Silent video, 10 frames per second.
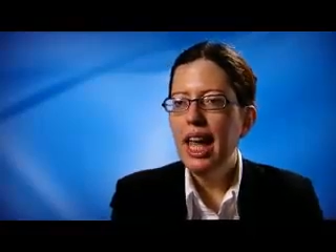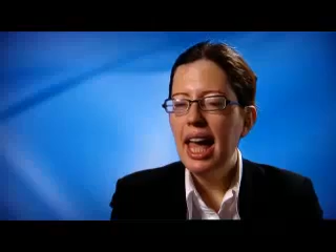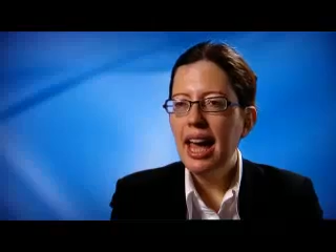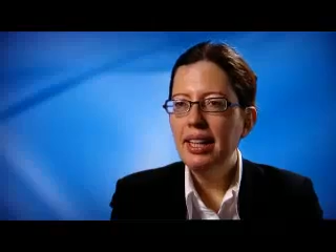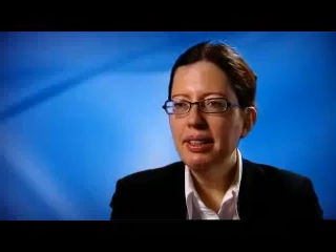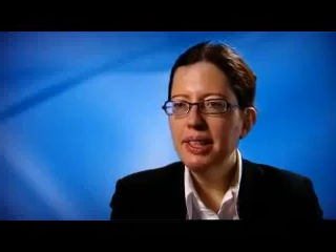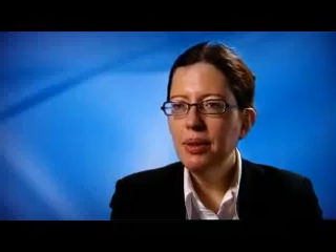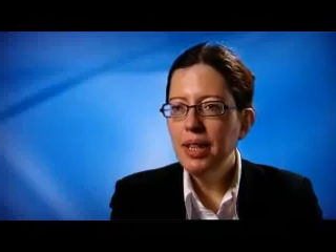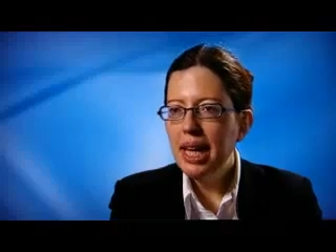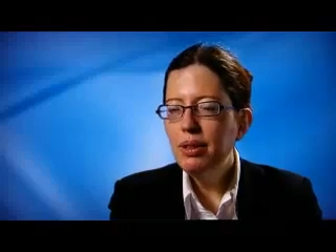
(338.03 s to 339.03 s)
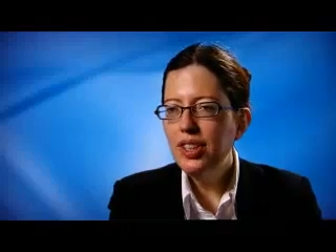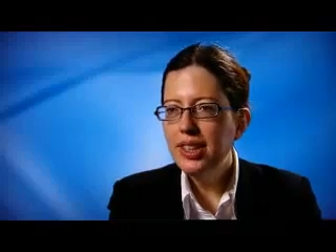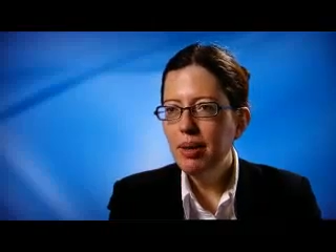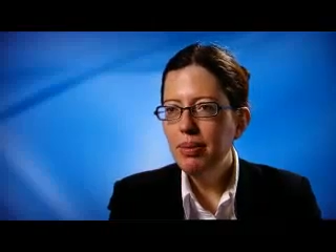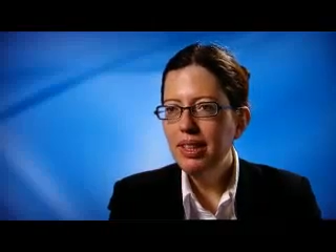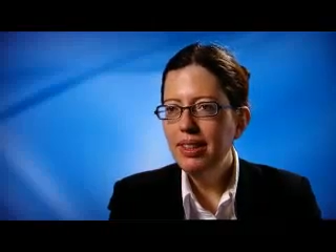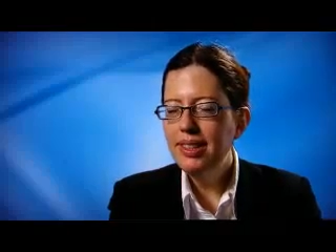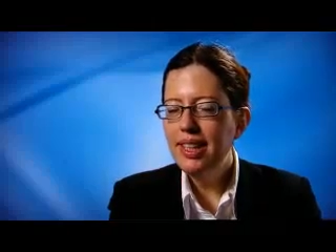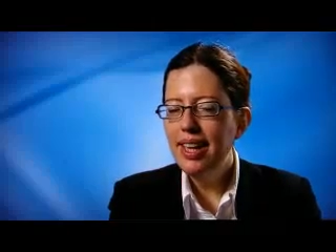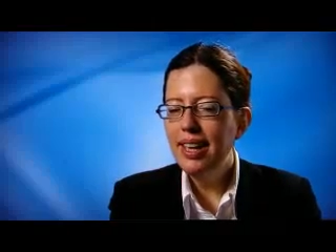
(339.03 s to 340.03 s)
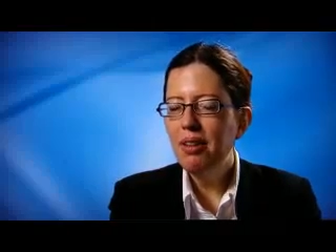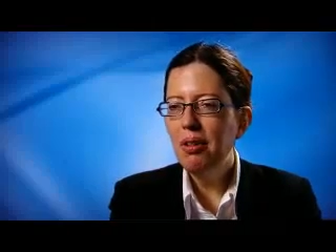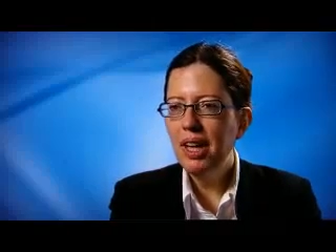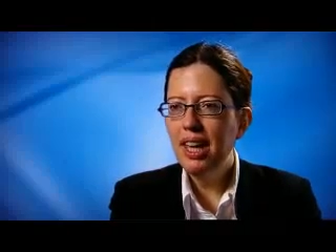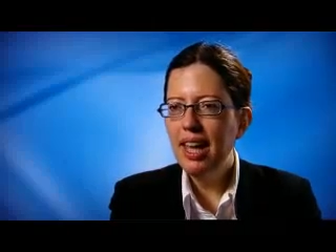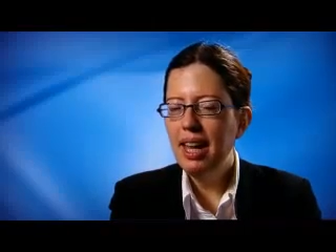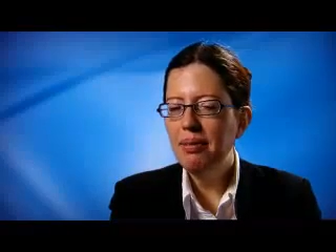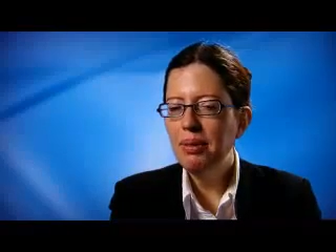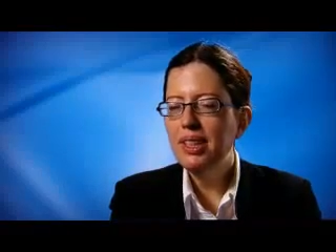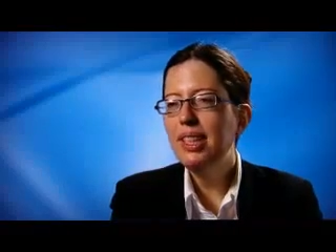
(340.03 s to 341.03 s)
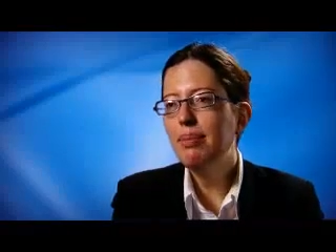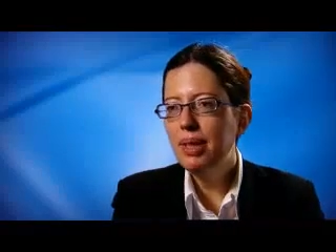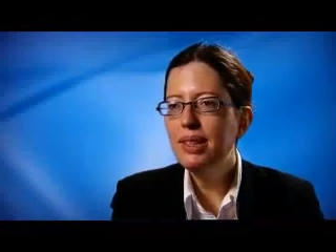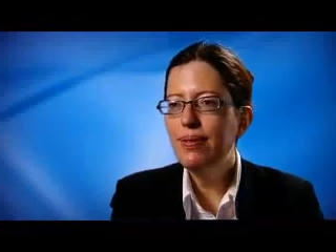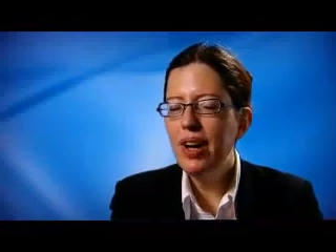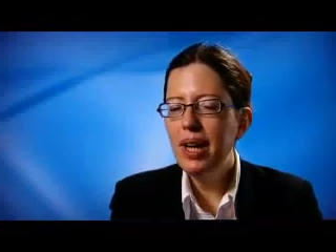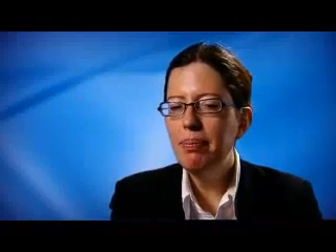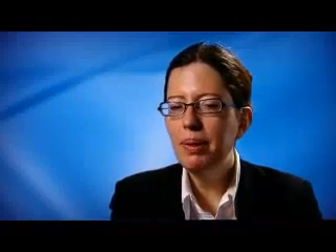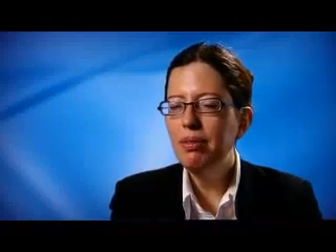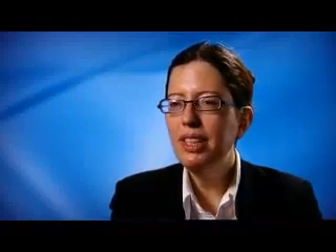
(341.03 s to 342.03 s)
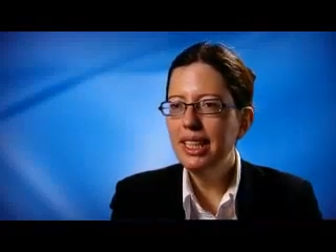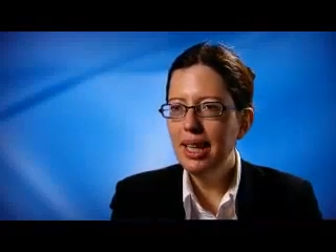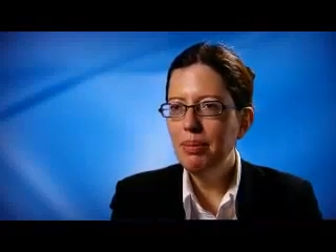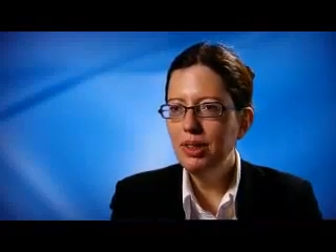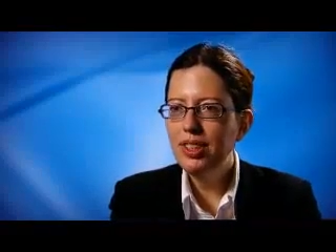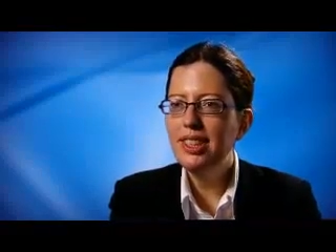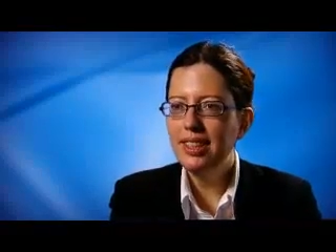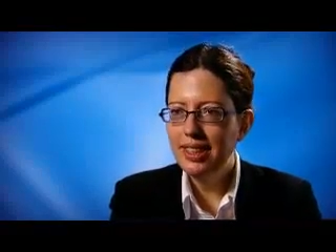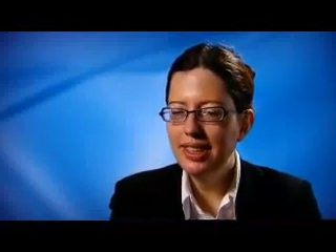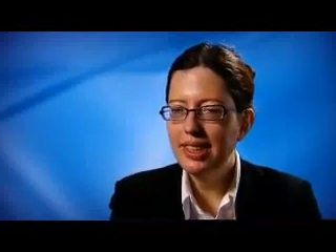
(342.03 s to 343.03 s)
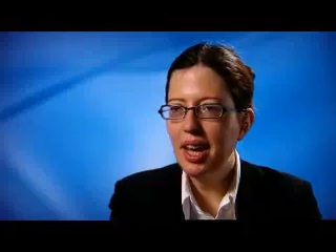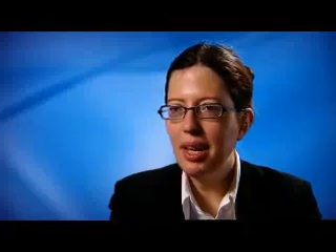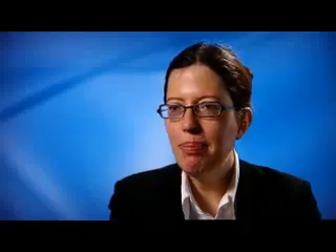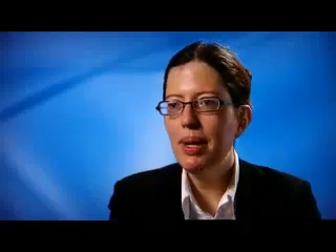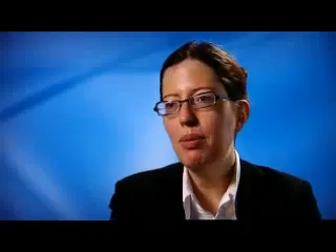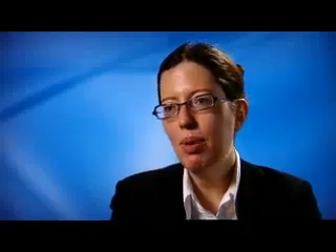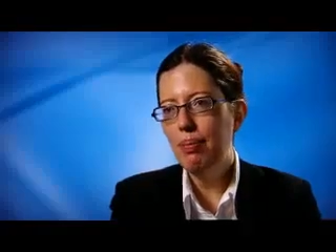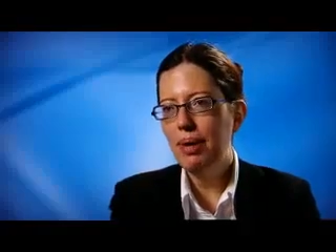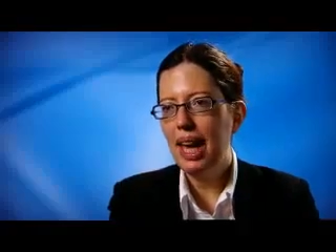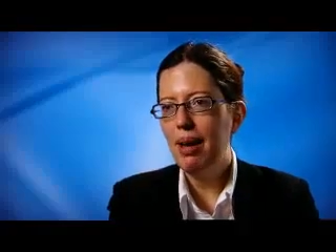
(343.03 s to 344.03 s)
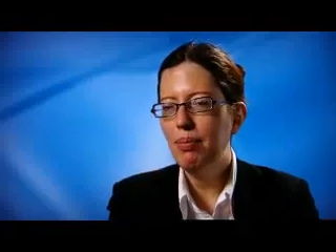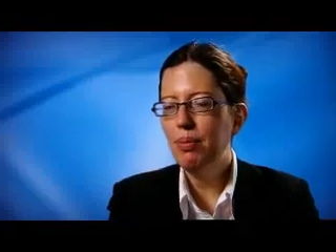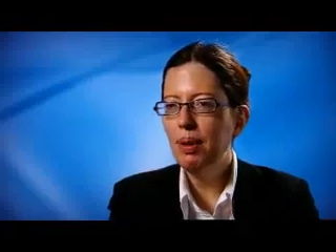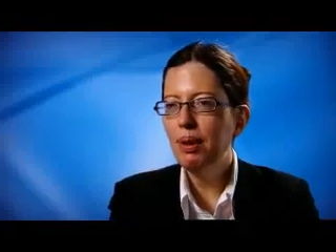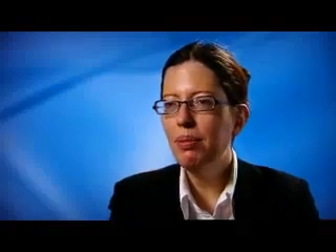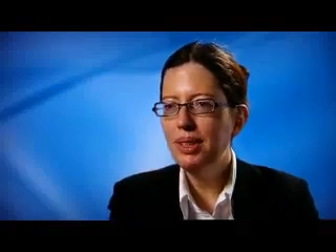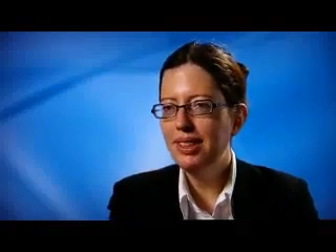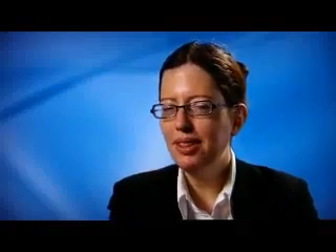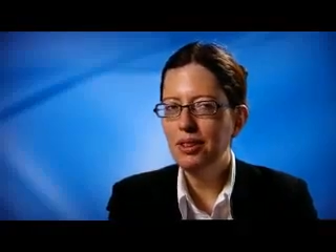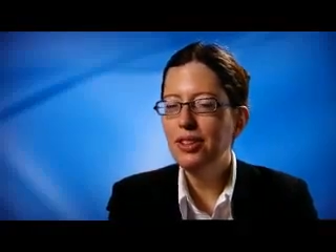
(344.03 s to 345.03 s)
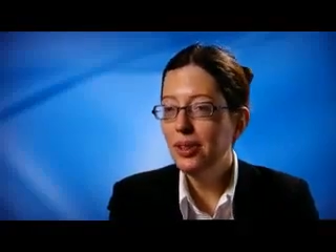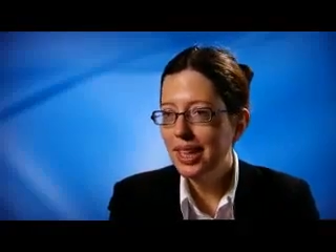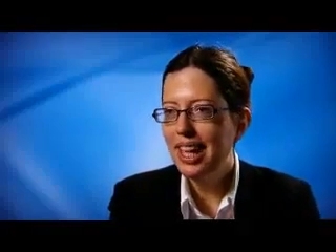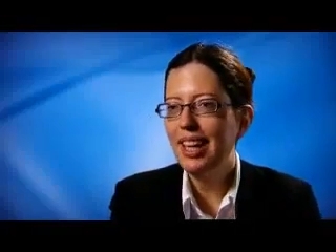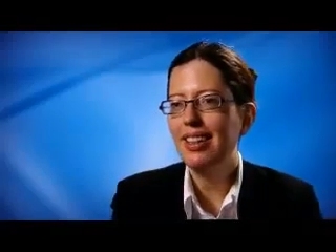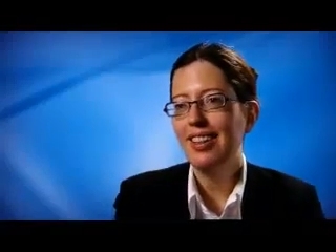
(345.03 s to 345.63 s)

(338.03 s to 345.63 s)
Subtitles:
And so now she's coming in saying, okay, Anne, well, the email's fine, but really I'm interested in Skype and a webcam. When can we start doing that?